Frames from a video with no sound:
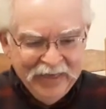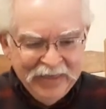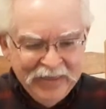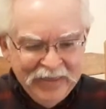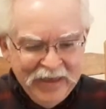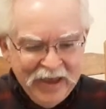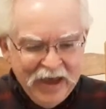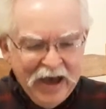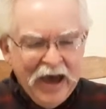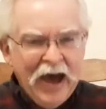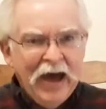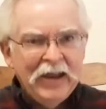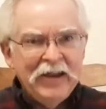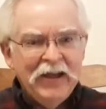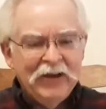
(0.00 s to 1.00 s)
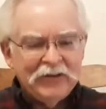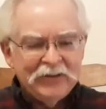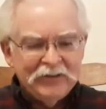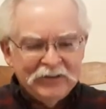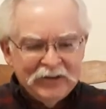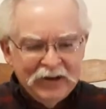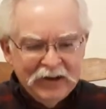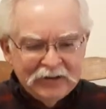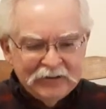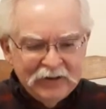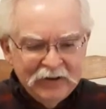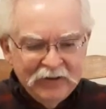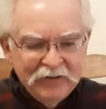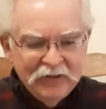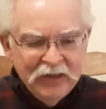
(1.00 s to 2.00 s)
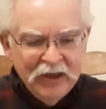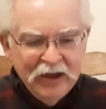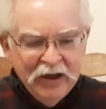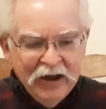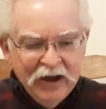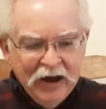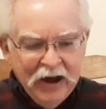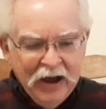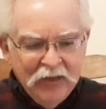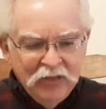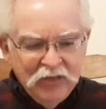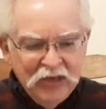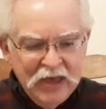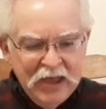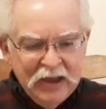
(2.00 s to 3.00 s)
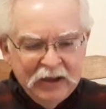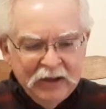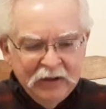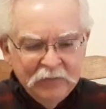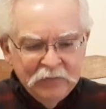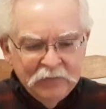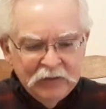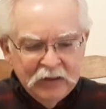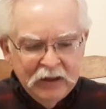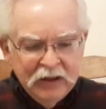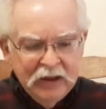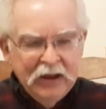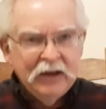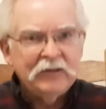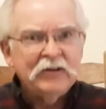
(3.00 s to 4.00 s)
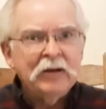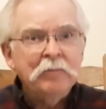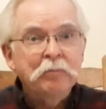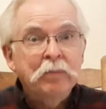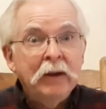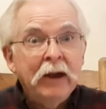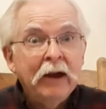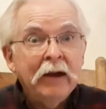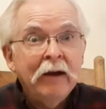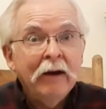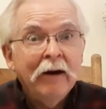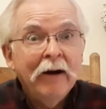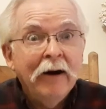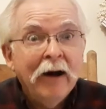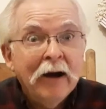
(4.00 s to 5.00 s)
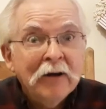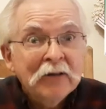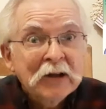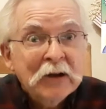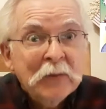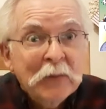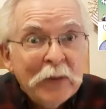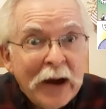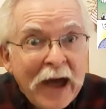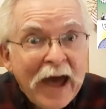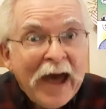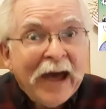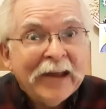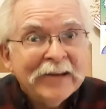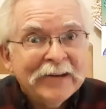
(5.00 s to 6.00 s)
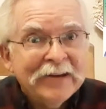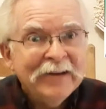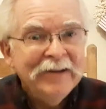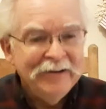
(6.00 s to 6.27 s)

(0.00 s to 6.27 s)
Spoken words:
Yeah, Nelson says, I think it's a big, ugly rat.